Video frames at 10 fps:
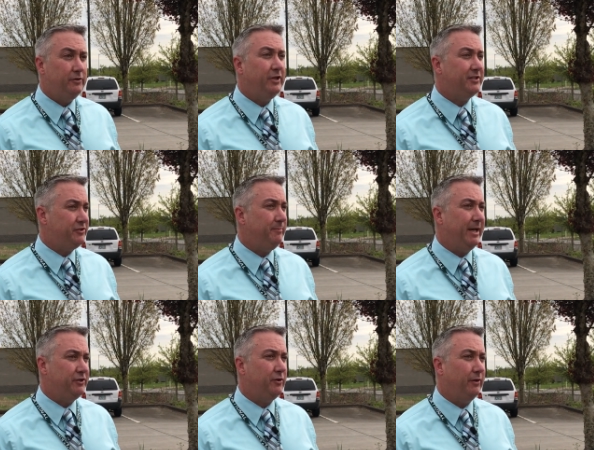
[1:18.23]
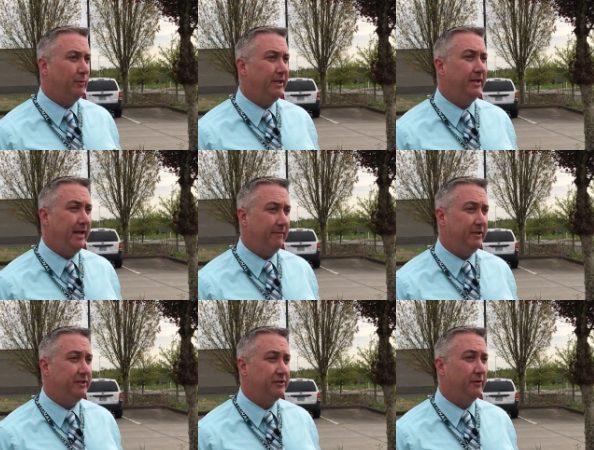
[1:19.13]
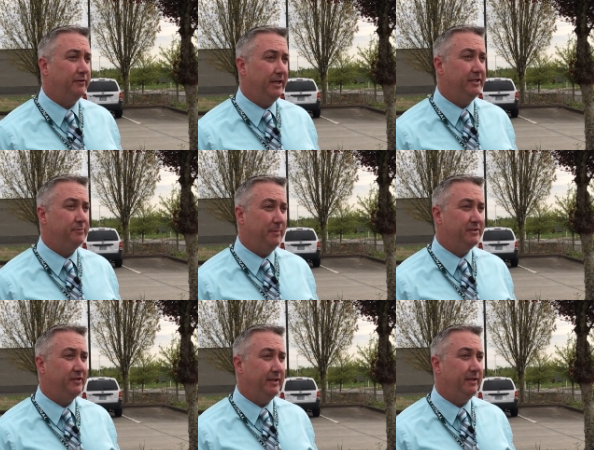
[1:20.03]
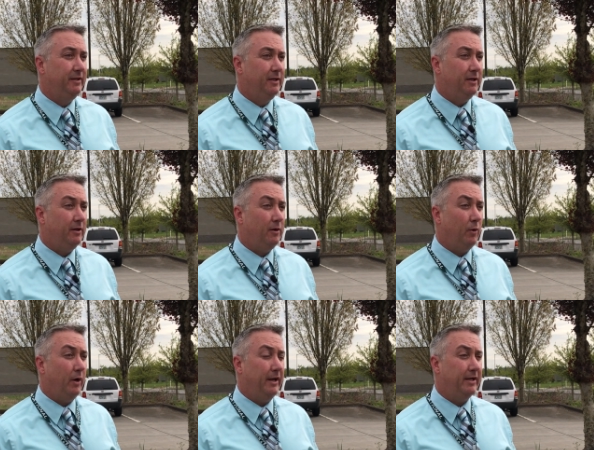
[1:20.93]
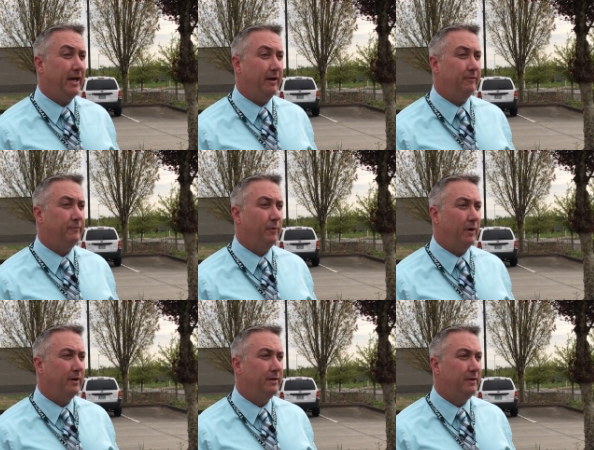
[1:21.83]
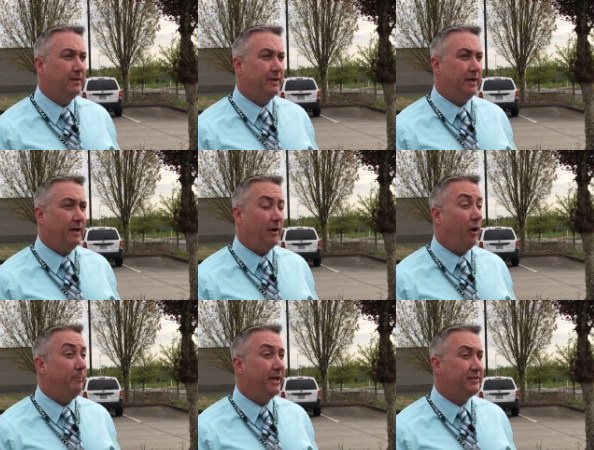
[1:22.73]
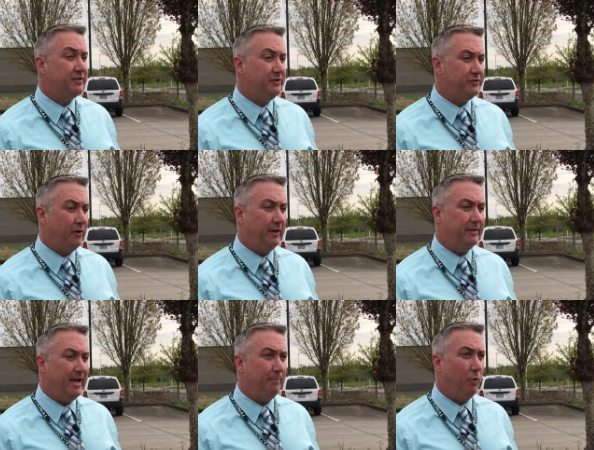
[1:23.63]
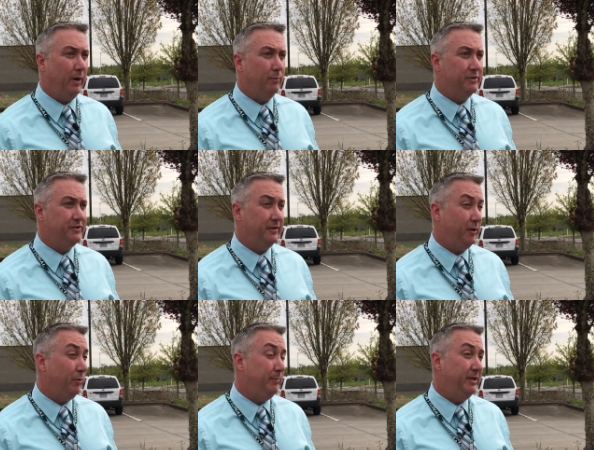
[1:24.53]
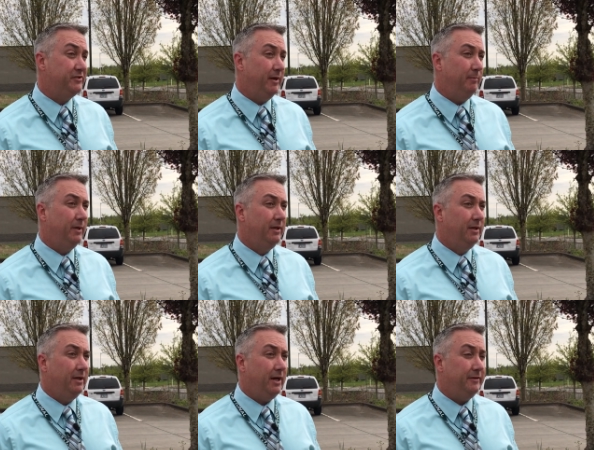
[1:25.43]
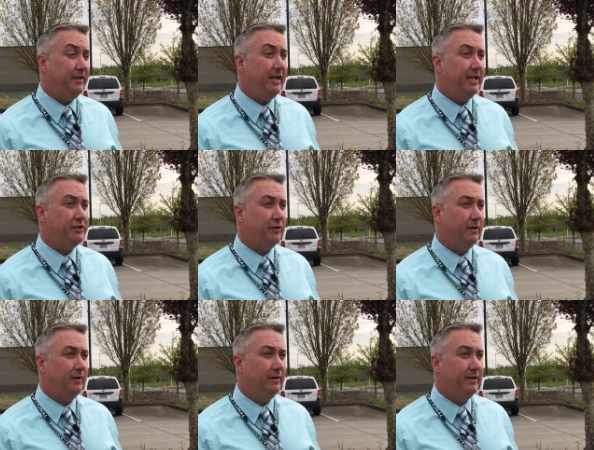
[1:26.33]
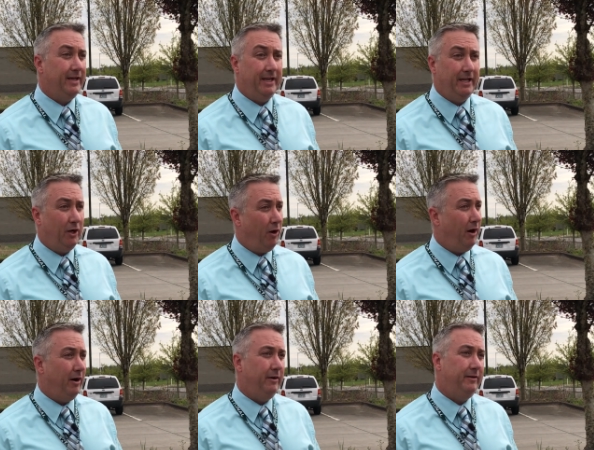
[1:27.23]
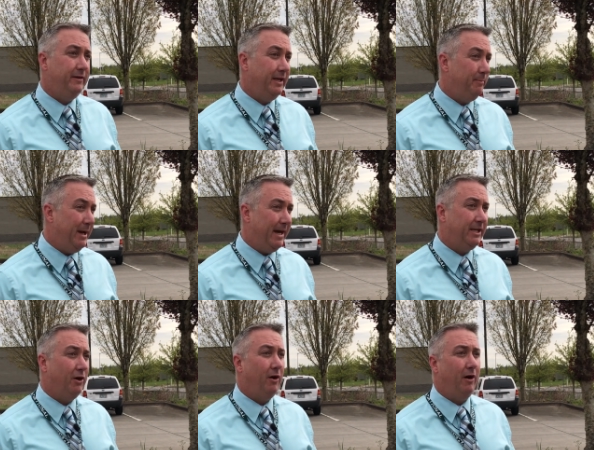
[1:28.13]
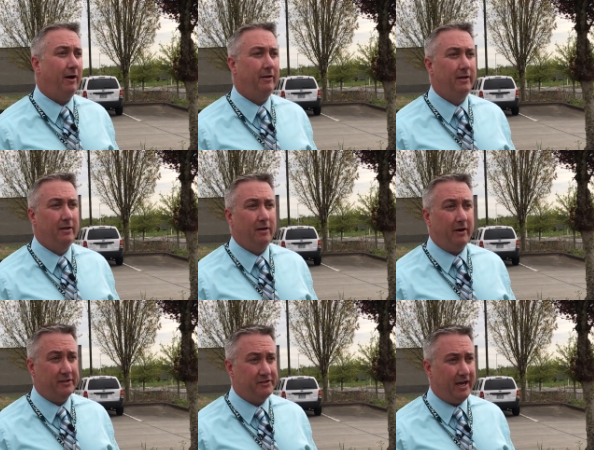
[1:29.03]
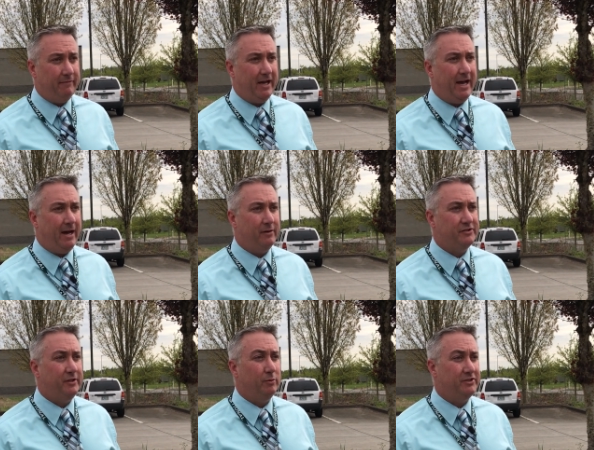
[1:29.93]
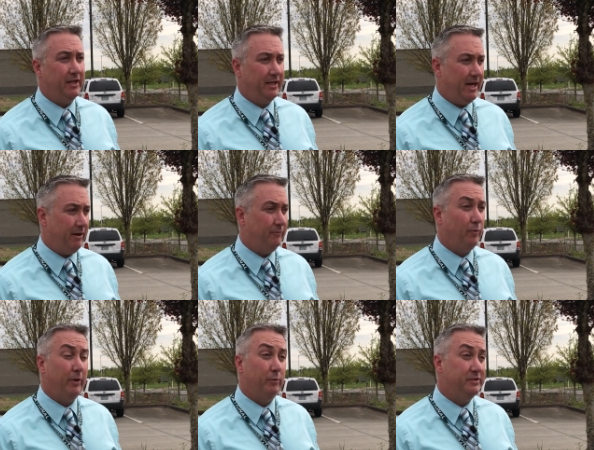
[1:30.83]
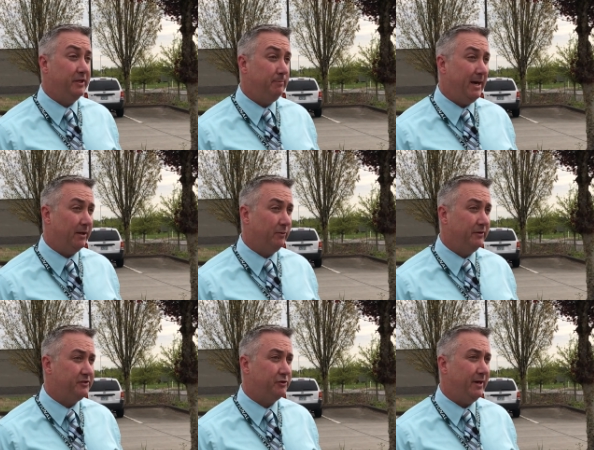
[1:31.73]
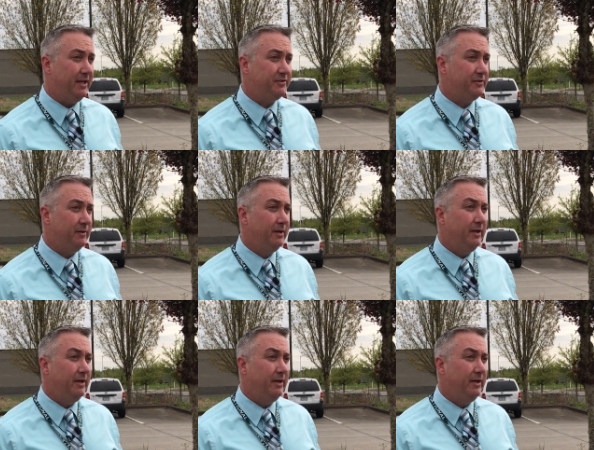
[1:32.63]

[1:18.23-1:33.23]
just to make sure that we didn't have additional teens missing or unaccounted for. Our biggest concern at that point was that there would be some teenager in a yard, in a backyard, on a side of a house that was unaccounted for, that was in medical distress,